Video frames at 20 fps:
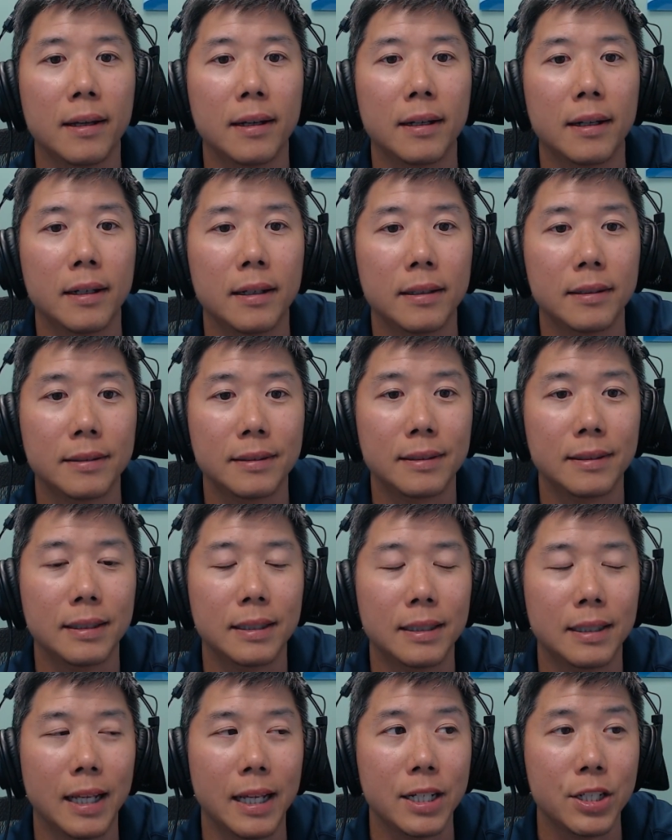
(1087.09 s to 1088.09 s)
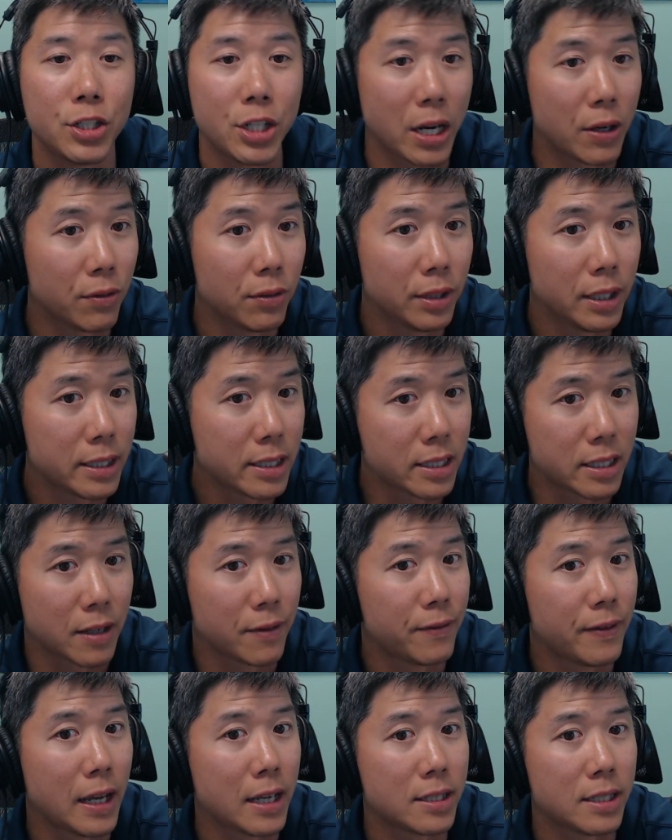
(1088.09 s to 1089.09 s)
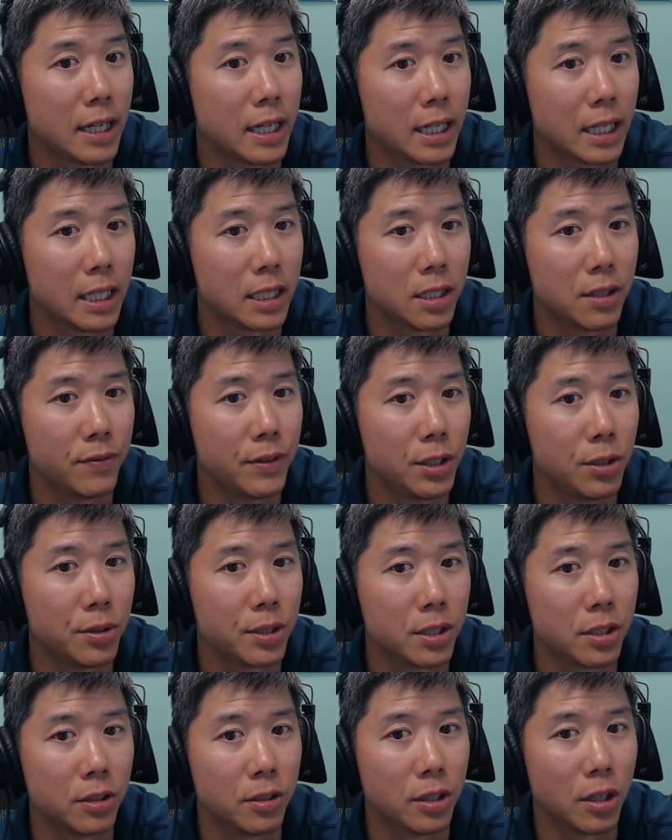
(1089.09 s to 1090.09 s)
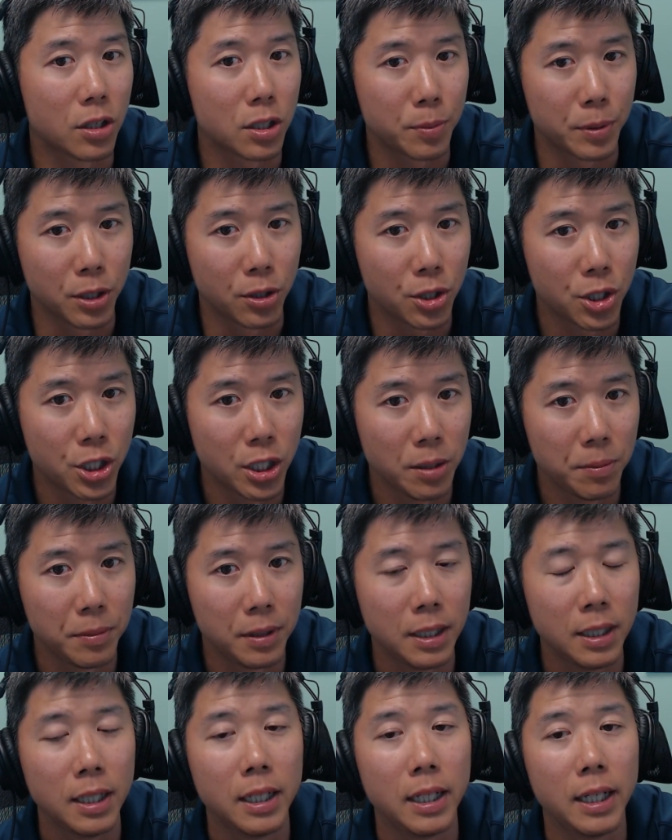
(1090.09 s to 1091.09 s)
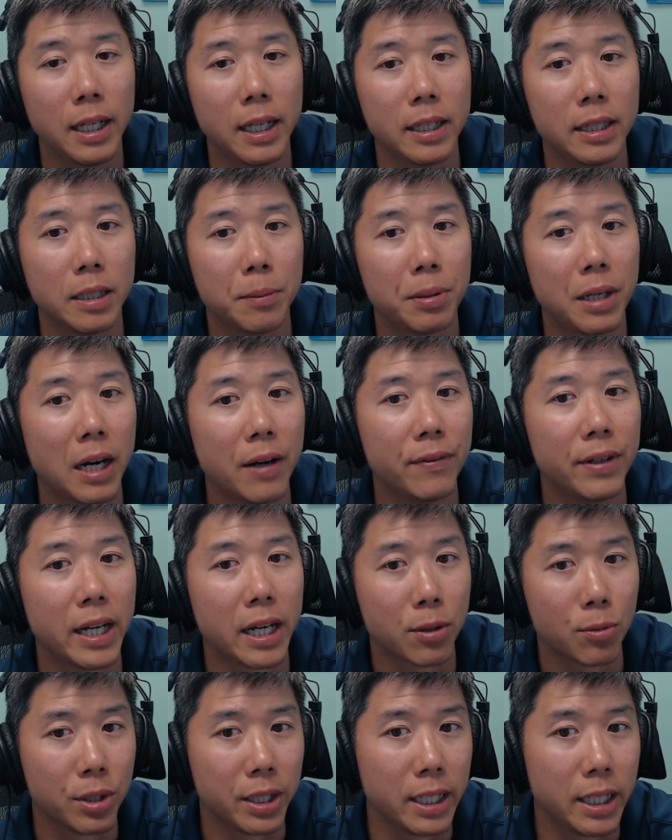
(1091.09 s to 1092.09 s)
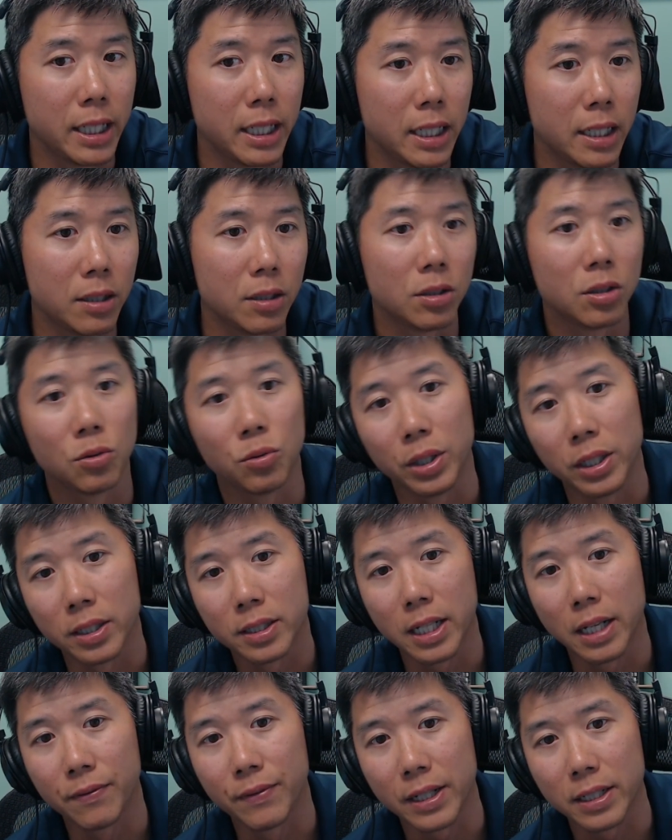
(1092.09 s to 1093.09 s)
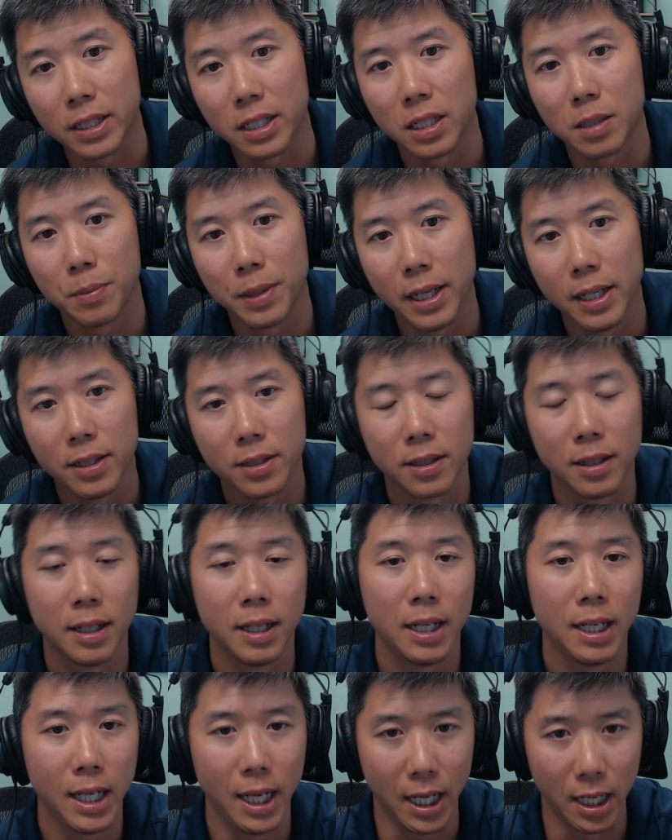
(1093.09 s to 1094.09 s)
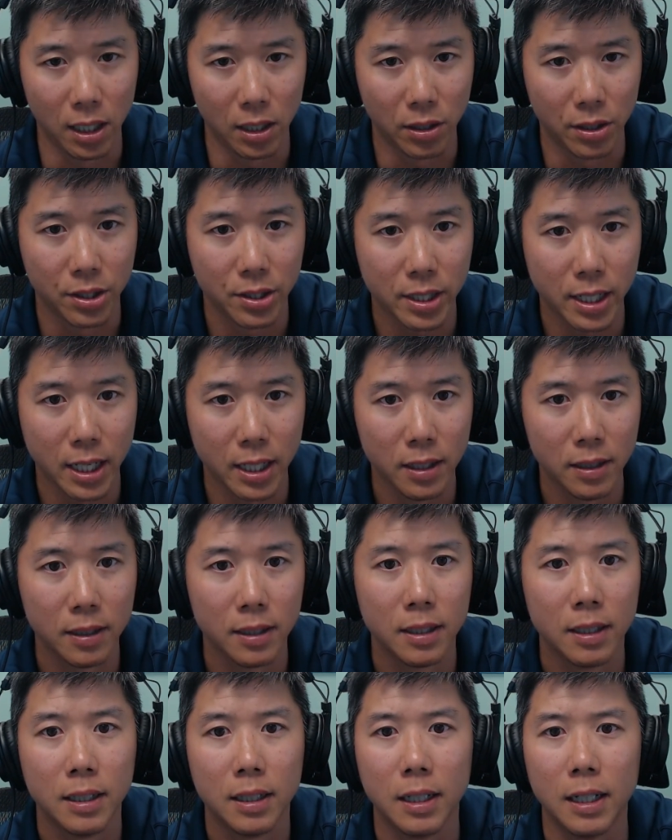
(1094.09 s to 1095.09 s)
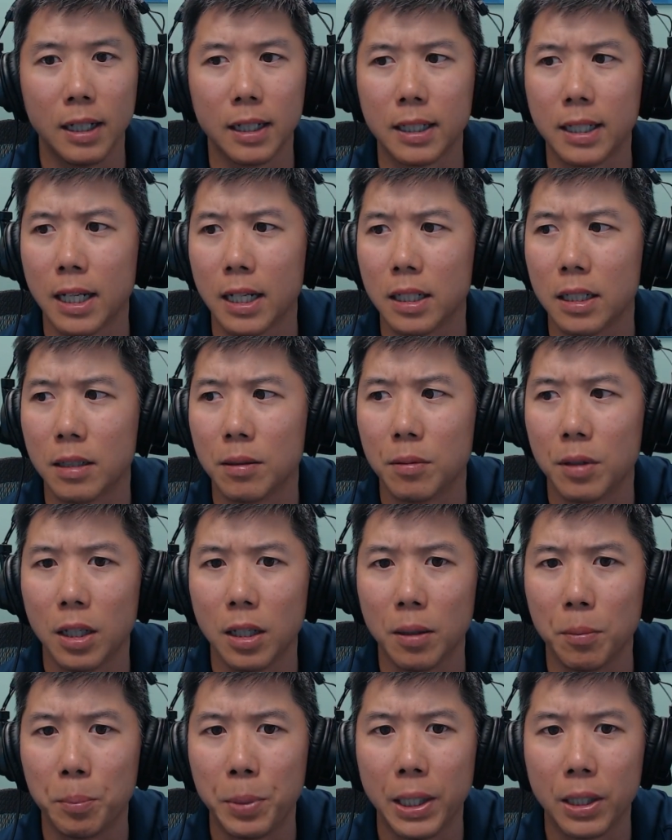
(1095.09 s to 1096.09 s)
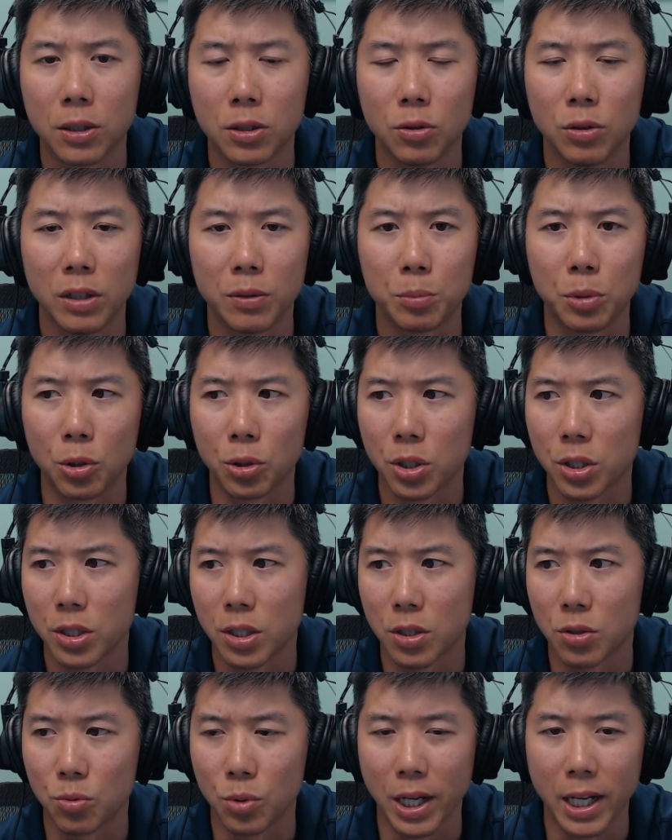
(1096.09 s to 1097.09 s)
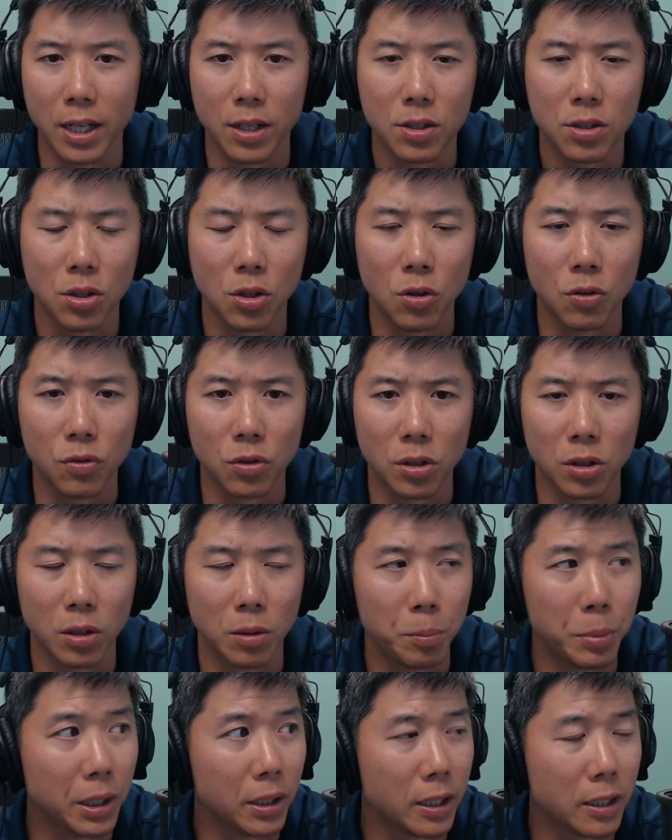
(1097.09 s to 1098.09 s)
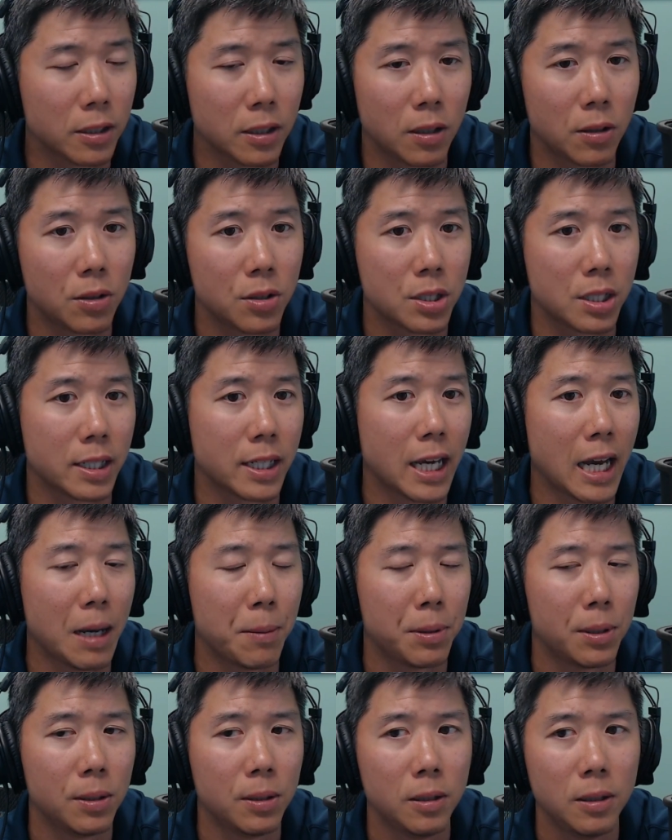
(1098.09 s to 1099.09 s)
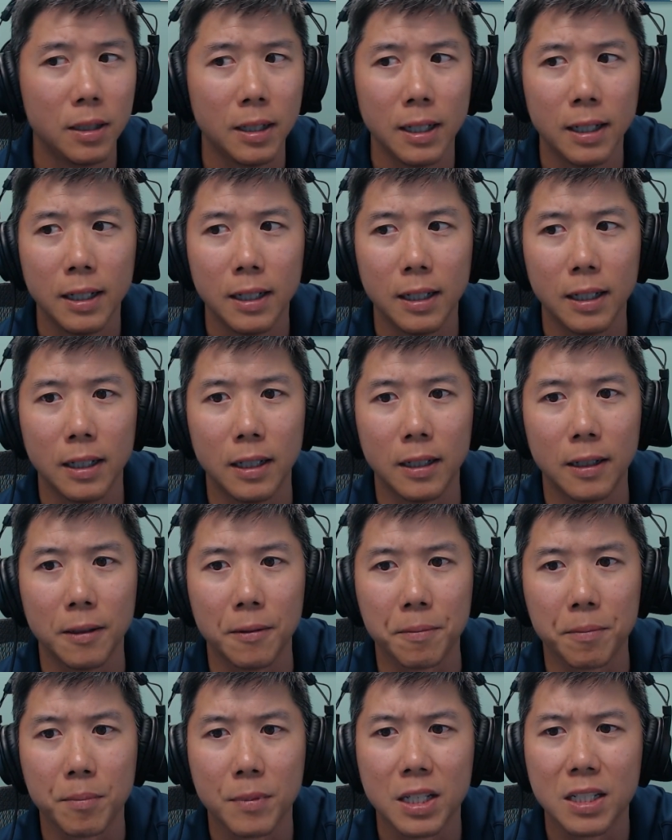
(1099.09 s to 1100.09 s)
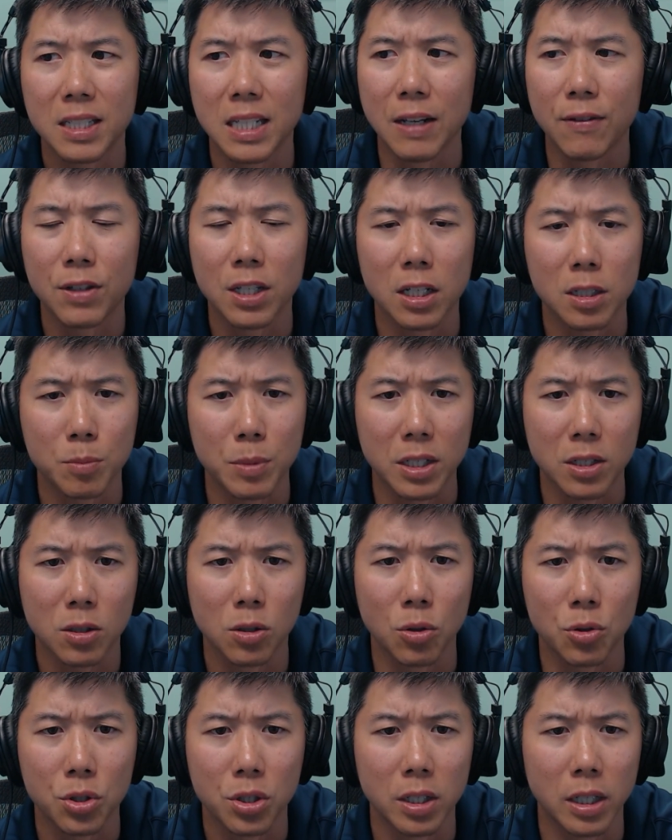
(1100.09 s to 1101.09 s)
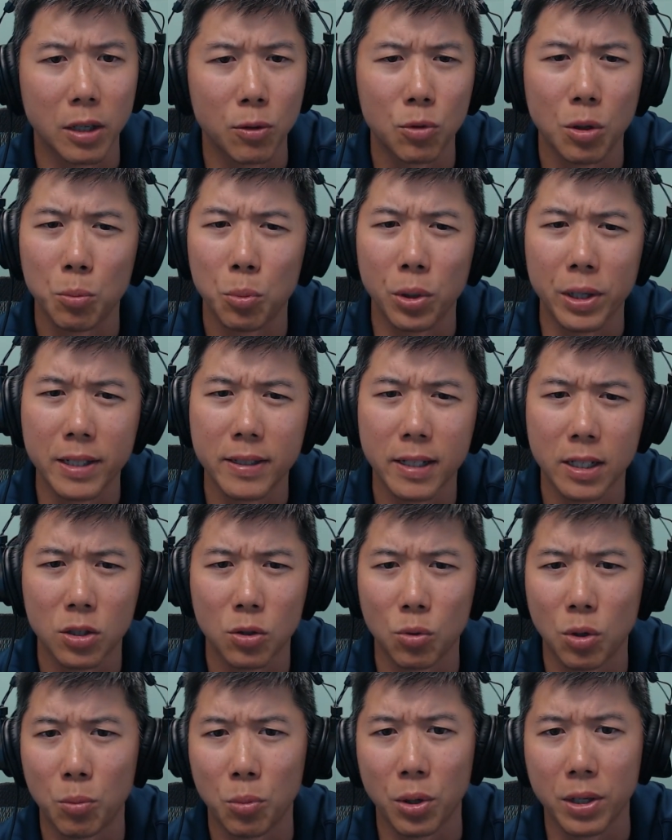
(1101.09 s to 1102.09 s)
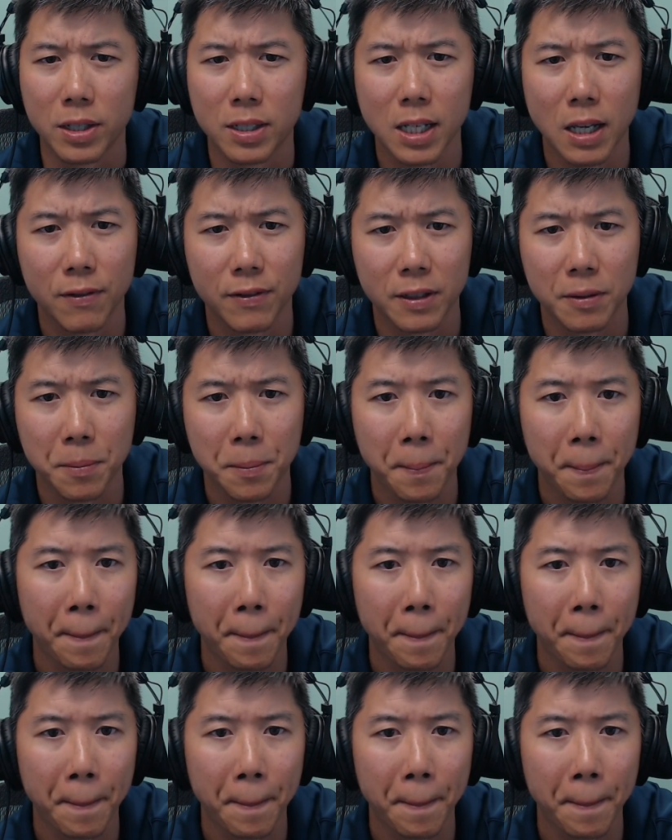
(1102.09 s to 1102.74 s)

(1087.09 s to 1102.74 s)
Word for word: Uh, in general, this is a fascinating interview into entrepreneurship in the private equity real estate investing space at a large scale. Again, uh, Pinnacle Wealth Brokers has raised over a billion dollars in capital. Um, Steve tells me it's closer to like 1.6 or 1.7.